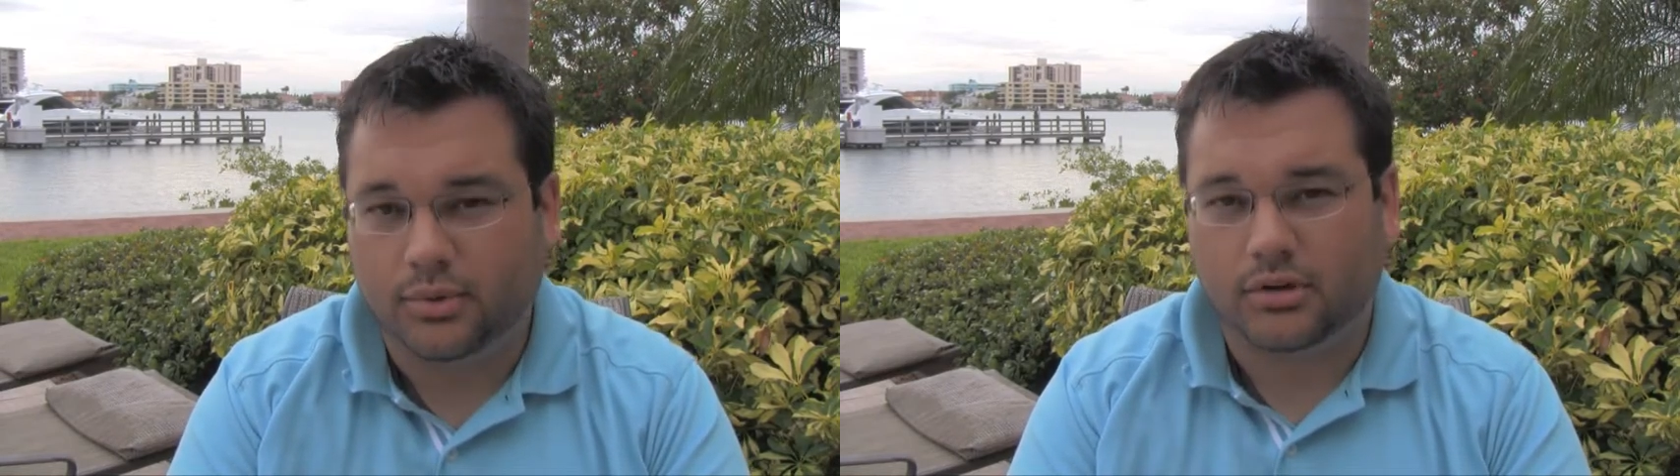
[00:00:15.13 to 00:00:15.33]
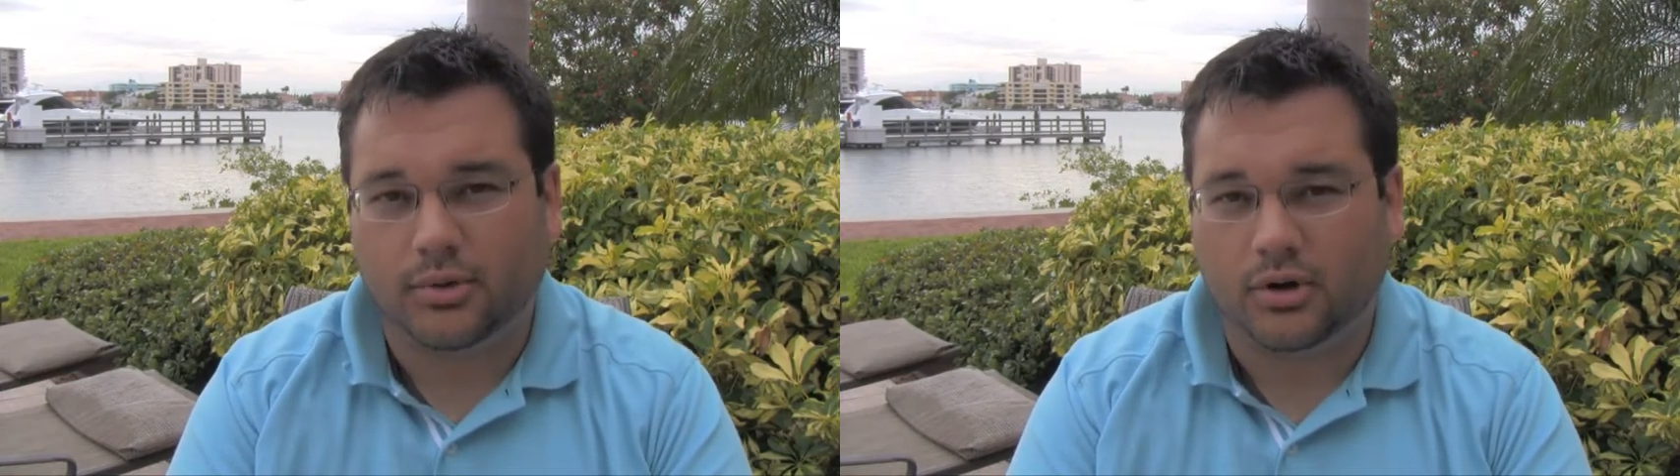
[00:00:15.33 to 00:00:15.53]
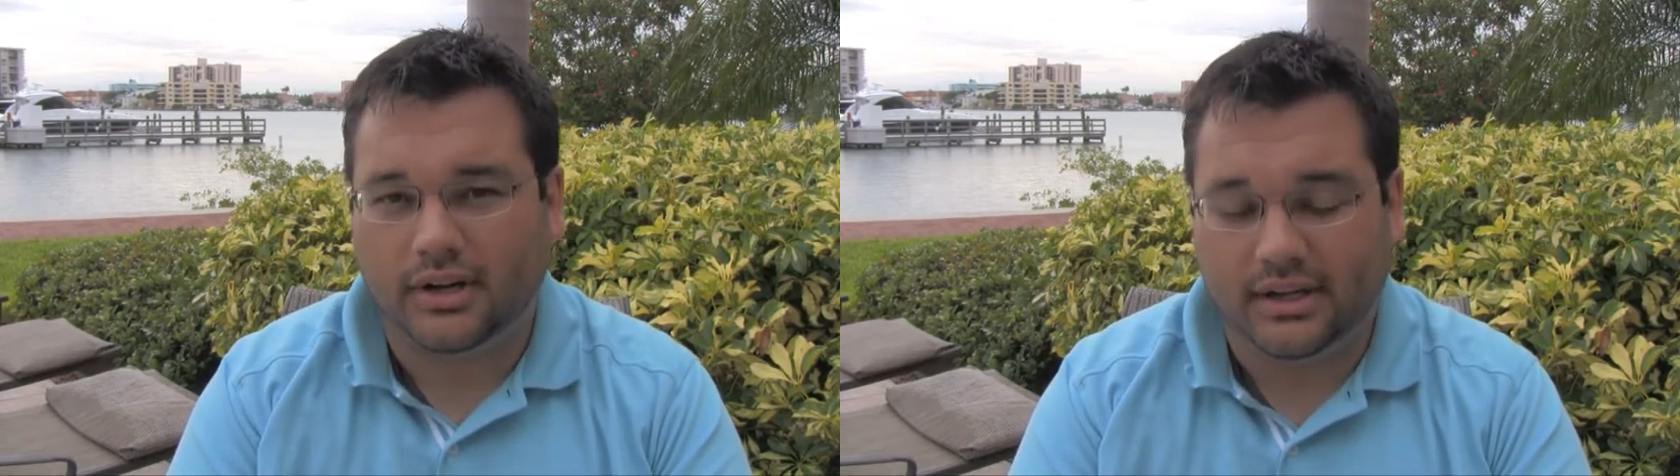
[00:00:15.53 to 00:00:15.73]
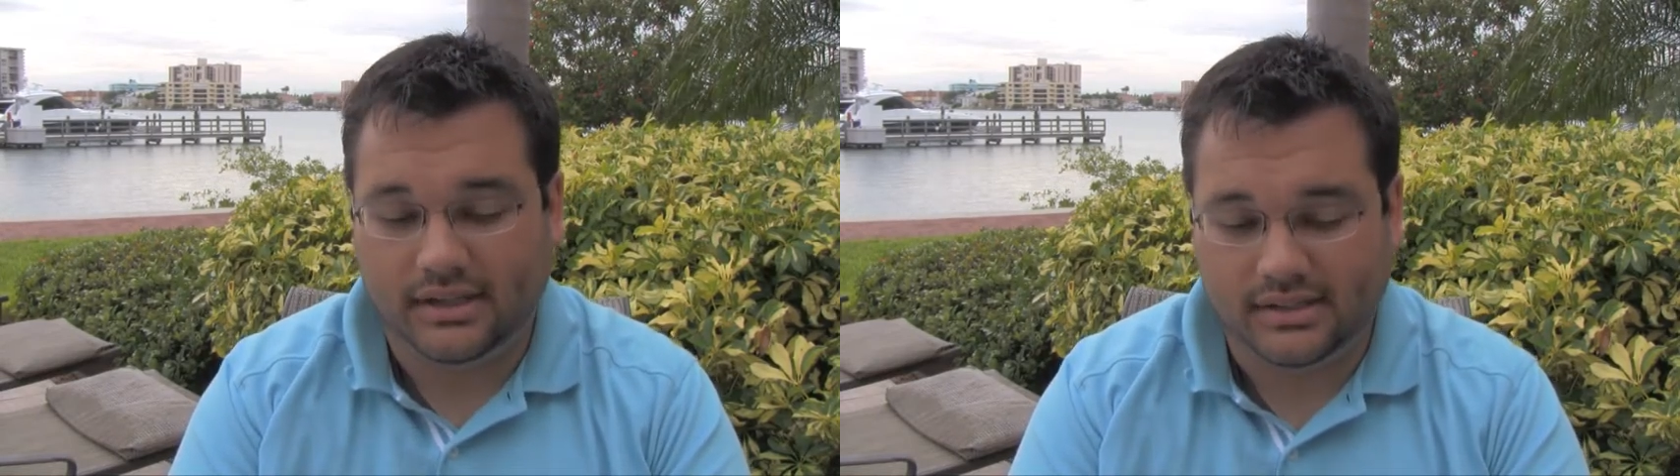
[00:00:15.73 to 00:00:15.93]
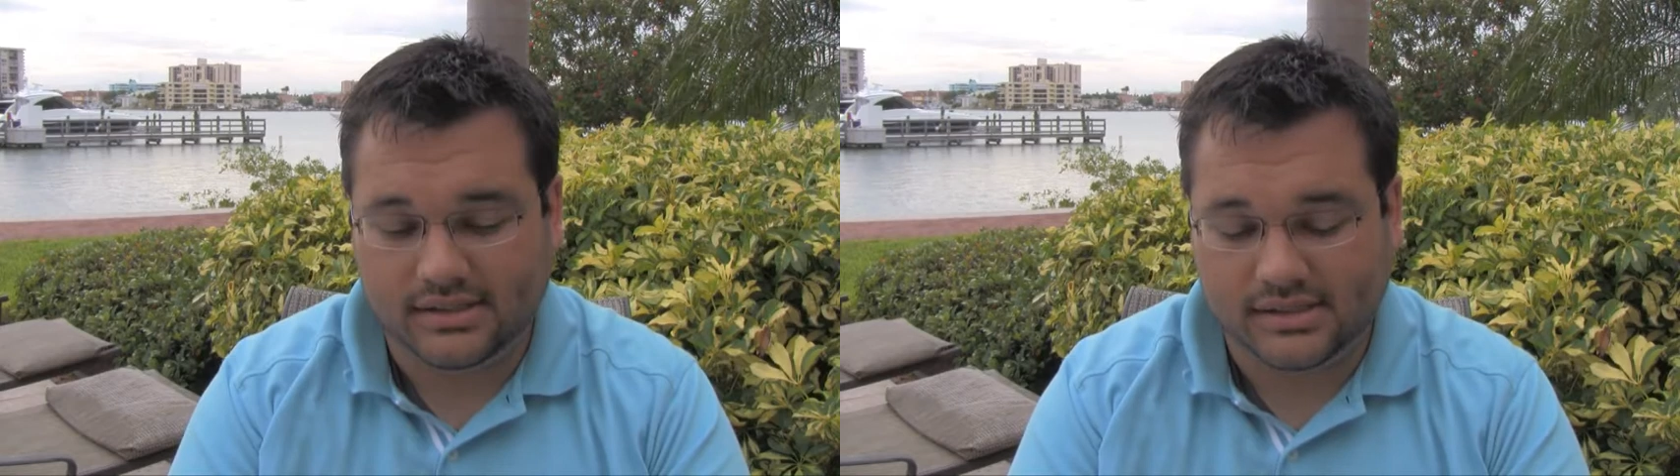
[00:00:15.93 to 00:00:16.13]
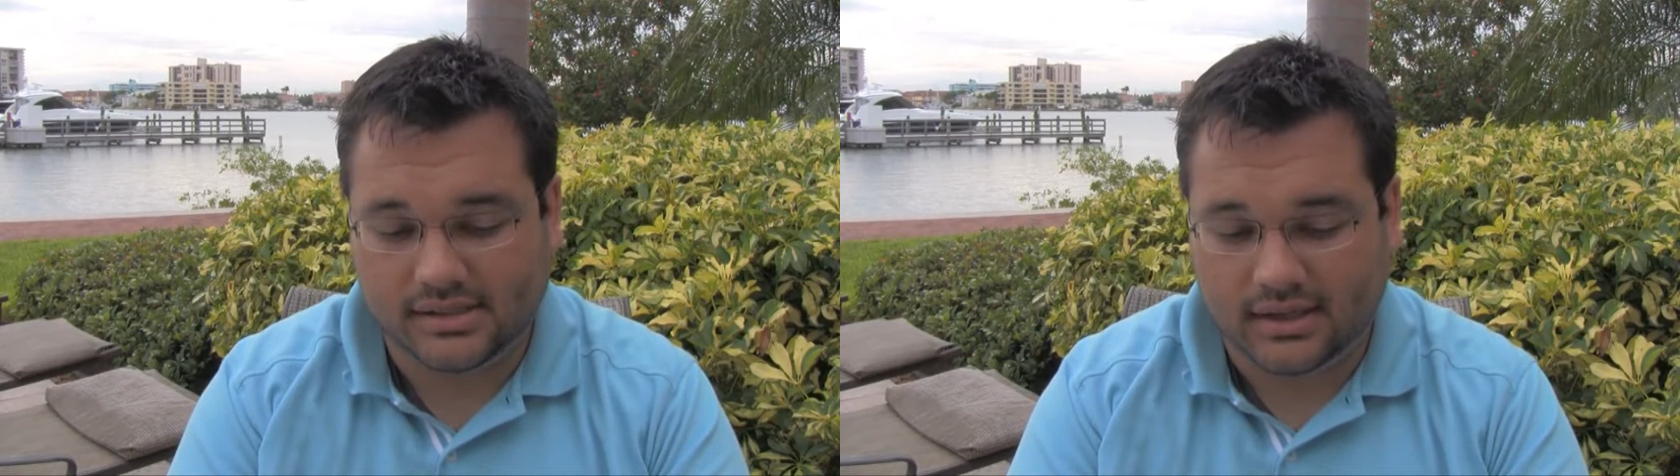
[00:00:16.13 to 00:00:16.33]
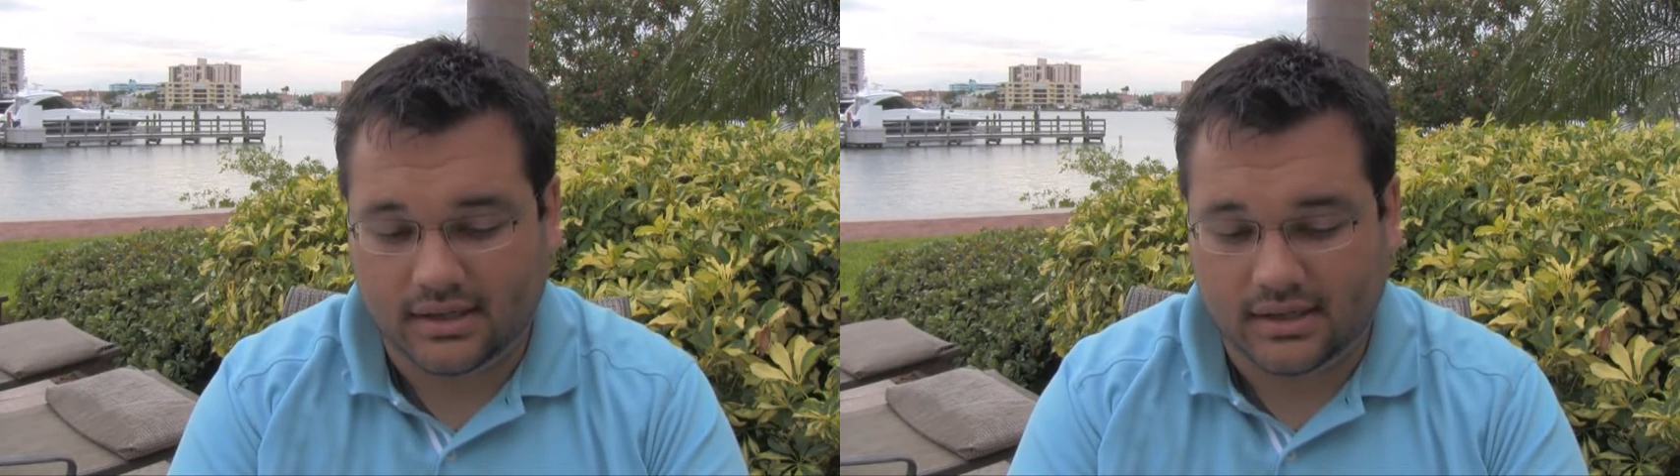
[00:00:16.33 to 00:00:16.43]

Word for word: bookmarking is